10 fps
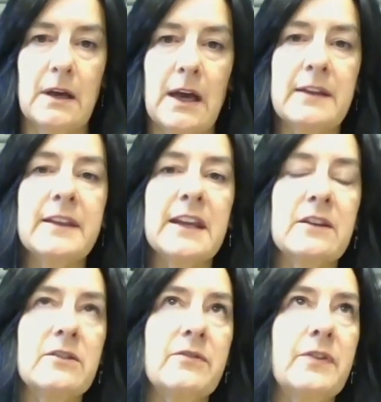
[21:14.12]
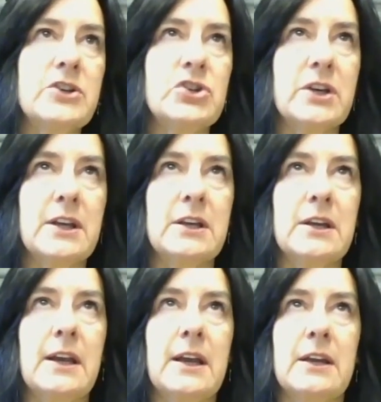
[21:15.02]
I think the
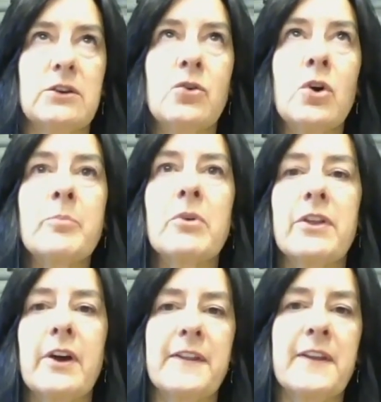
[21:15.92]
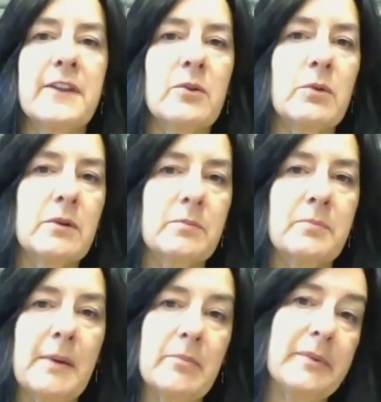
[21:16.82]
division and corporate thought that there
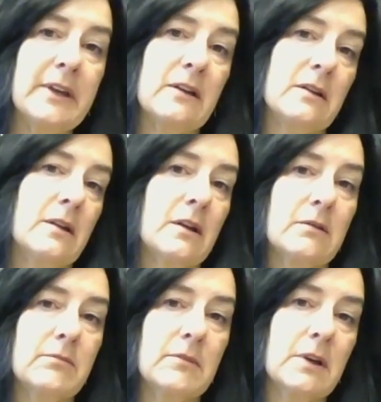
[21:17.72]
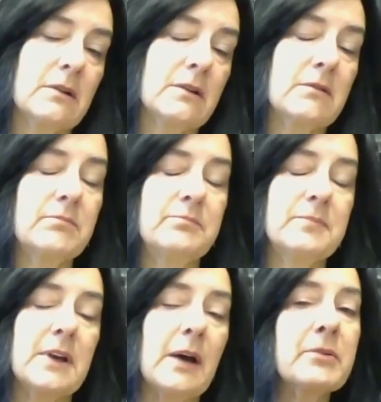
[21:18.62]
were probably a
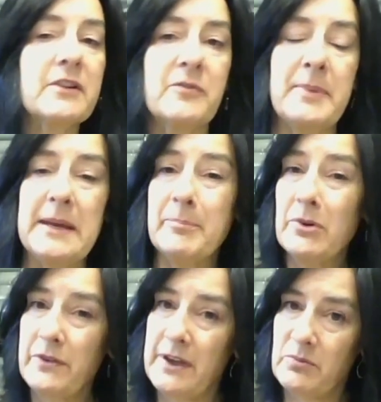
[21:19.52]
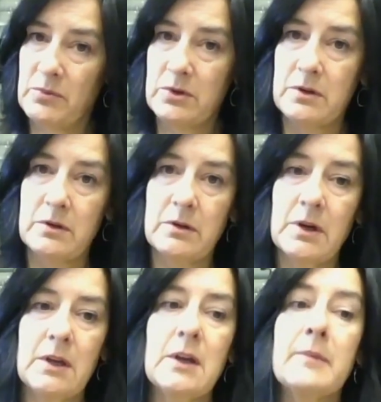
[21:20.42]
couple of people that
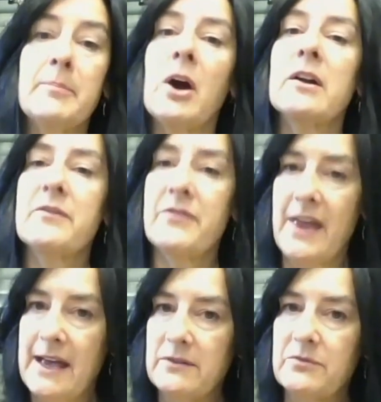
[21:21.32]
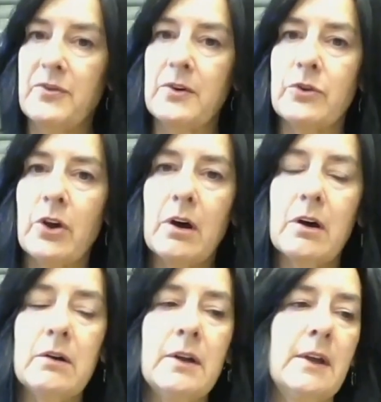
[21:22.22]
were part of that phone
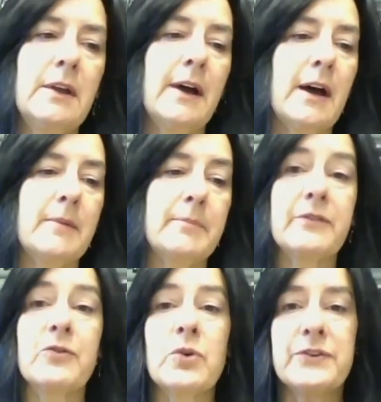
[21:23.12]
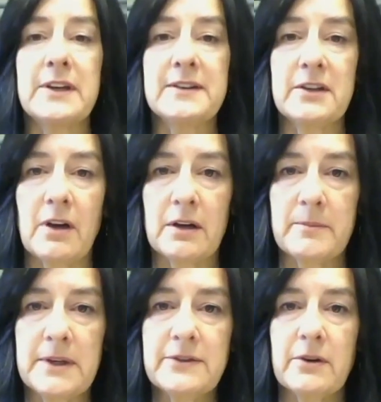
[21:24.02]
call. But of course it is
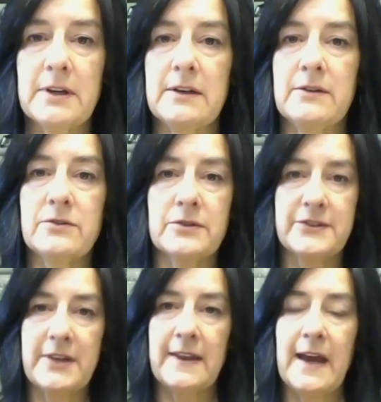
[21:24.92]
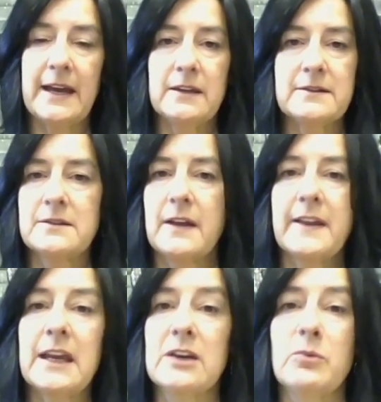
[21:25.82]
anonymous, so I need to just say that. It's not
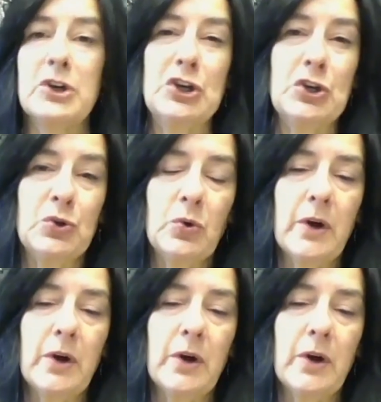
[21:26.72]
like anyone knew